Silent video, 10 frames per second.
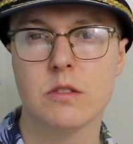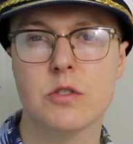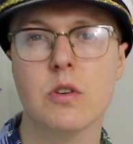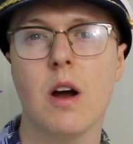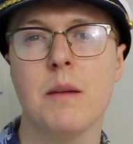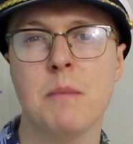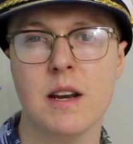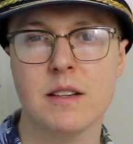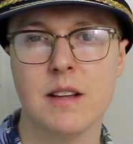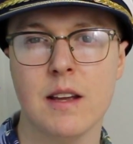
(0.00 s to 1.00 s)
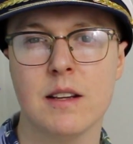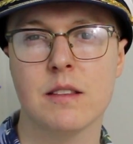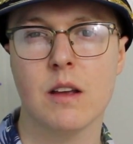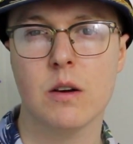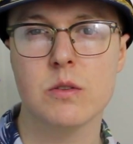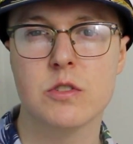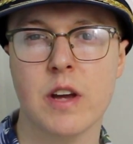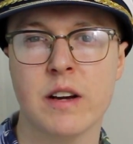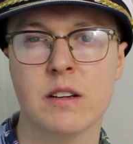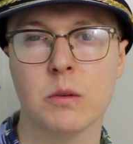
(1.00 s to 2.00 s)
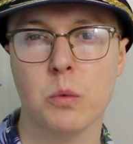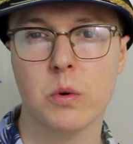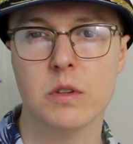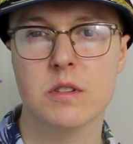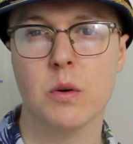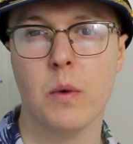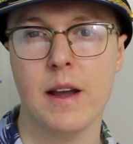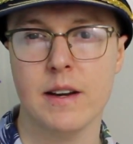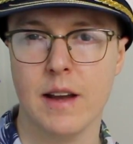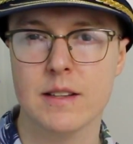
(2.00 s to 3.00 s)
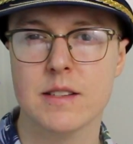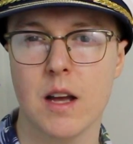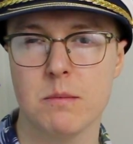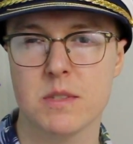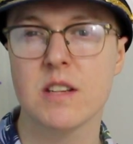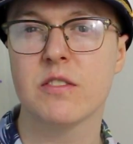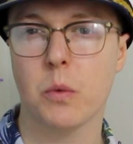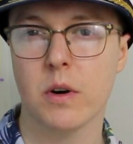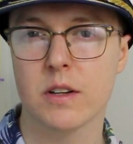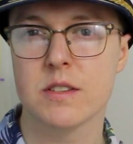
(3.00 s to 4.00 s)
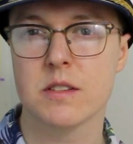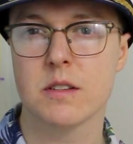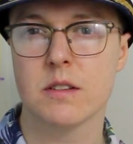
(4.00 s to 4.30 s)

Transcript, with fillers: Try meditating those genital warts away next time, see if it works.